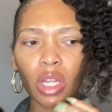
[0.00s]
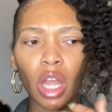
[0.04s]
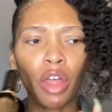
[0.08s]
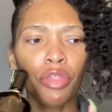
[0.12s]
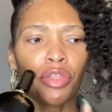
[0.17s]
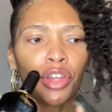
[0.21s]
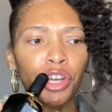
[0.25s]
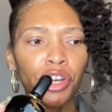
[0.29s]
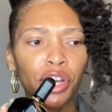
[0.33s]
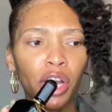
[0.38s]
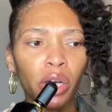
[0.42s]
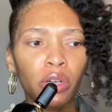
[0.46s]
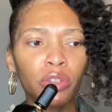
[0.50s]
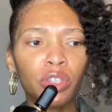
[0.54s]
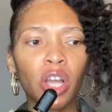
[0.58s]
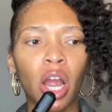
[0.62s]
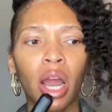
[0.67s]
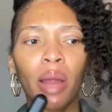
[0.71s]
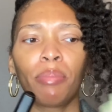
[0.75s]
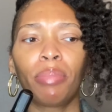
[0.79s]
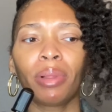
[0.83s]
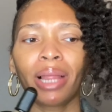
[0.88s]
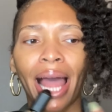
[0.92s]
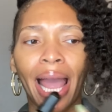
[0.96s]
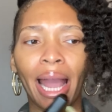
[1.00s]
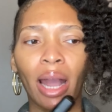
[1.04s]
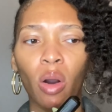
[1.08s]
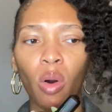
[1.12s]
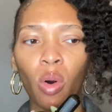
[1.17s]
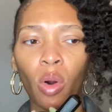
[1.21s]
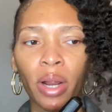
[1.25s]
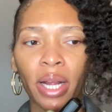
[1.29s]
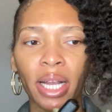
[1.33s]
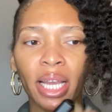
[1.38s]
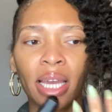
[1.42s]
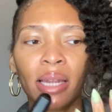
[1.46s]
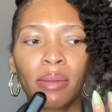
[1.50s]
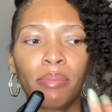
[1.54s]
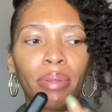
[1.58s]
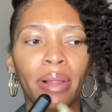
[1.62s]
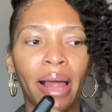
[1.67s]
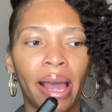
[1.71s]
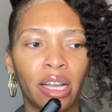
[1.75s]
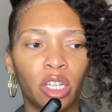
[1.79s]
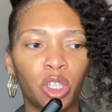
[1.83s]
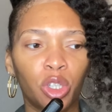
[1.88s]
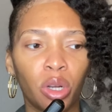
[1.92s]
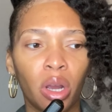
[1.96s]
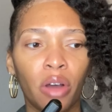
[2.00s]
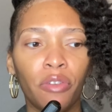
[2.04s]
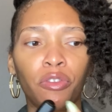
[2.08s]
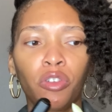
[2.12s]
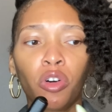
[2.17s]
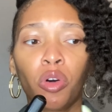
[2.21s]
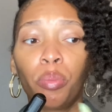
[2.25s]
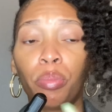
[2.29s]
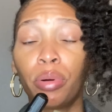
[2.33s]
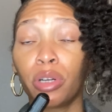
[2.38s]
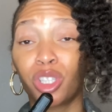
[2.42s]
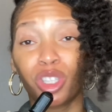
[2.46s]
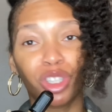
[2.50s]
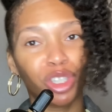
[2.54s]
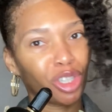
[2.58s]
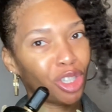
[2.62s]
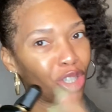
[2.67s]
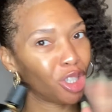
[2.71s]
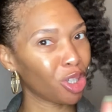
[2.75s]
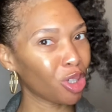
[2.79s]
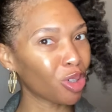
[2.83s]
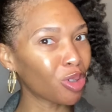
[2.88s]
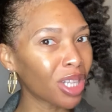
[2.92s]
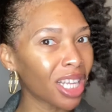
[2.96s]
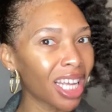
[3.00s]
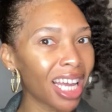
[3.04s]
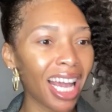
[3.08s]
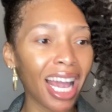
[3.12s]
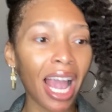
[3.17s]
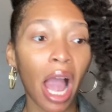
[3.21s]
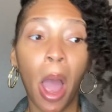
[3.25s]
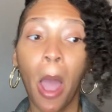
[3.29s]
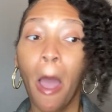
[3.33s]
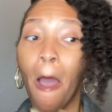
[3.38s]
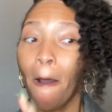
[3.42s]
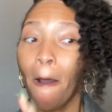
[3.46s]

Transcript: The notes are black orchid, black truffle, patchouli,